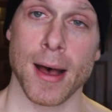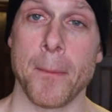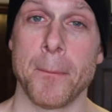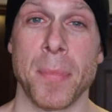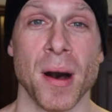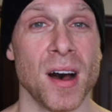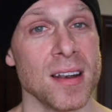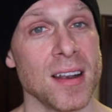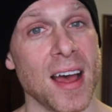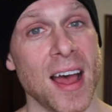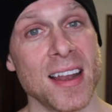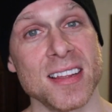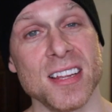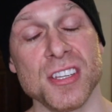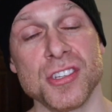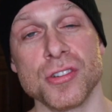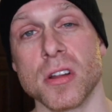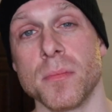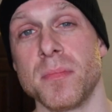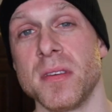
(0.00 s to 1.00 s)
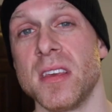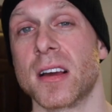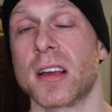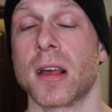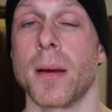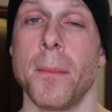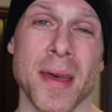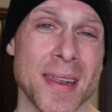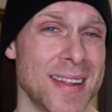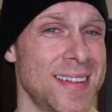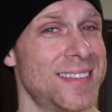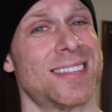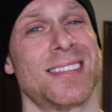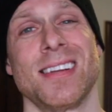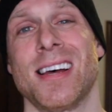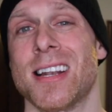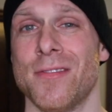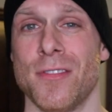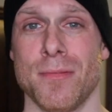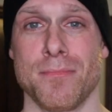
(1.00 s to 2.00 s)
But I need you to be a committed
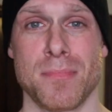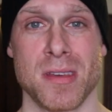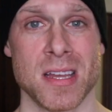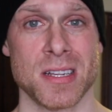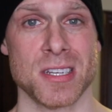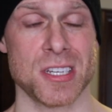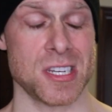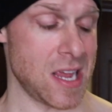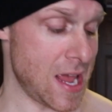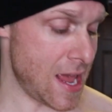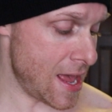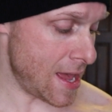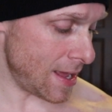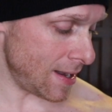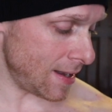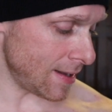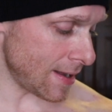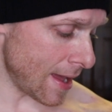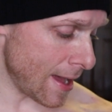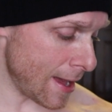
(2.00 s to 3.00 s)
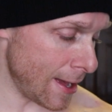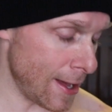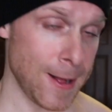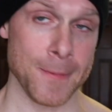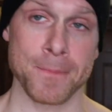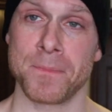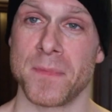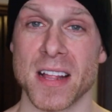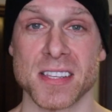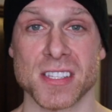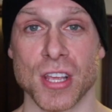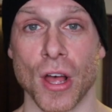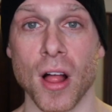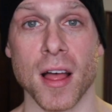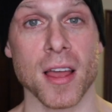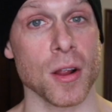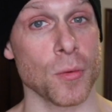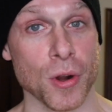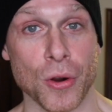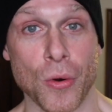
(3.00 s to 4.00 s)
son of a bitch. That's all
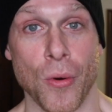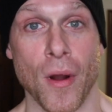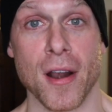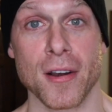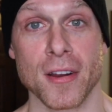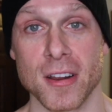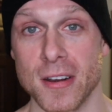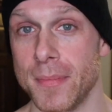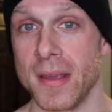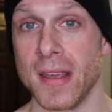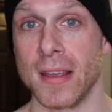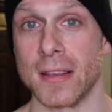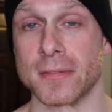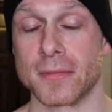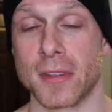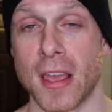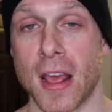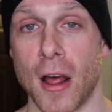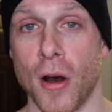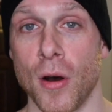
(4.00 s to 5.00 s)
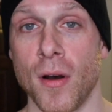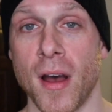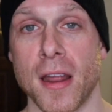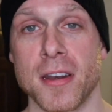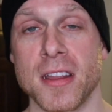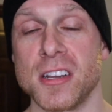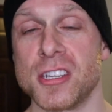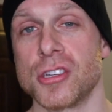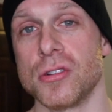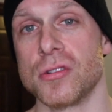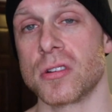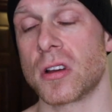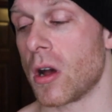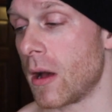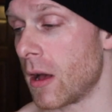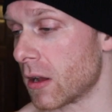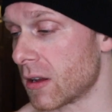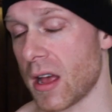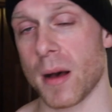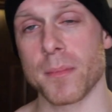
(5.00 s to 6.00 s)
I require you to be. You know, I need you to
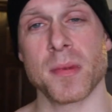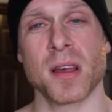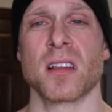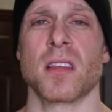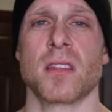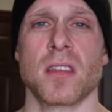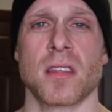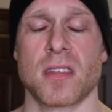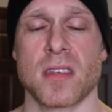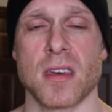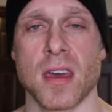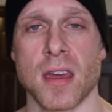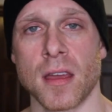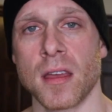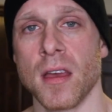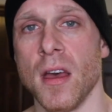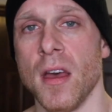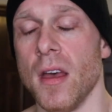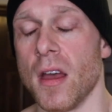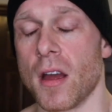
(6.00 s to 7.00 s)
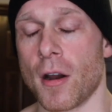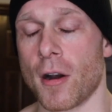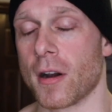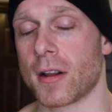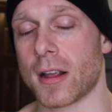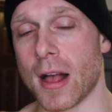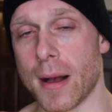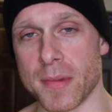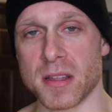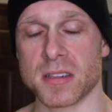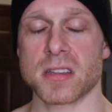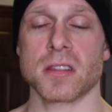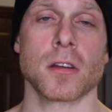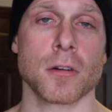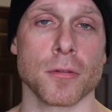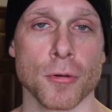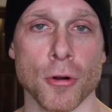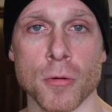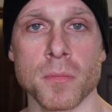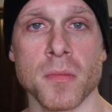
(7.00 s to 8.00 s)
come into the thing or come into the
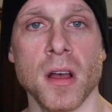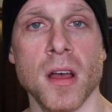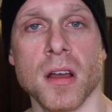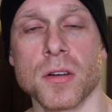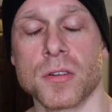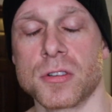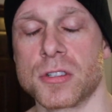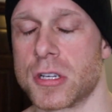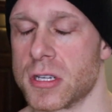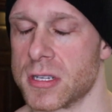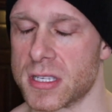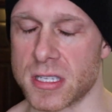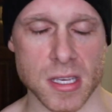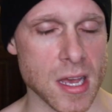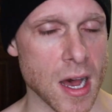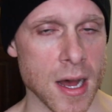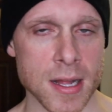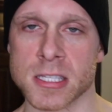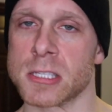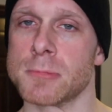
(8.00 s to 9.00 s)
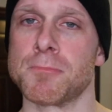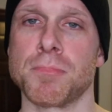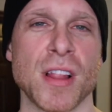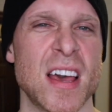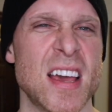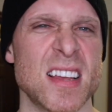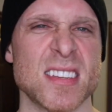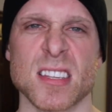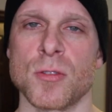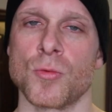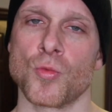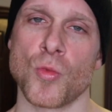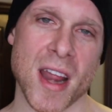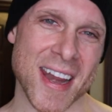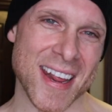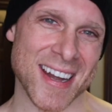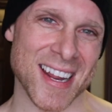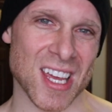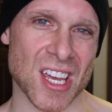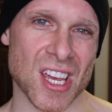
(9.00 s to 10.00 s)
group just guns blazing,
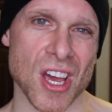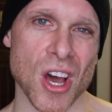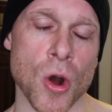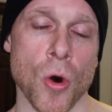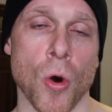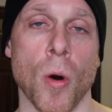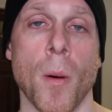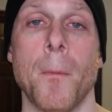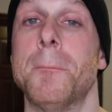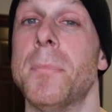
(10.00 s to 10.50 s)
ready to go.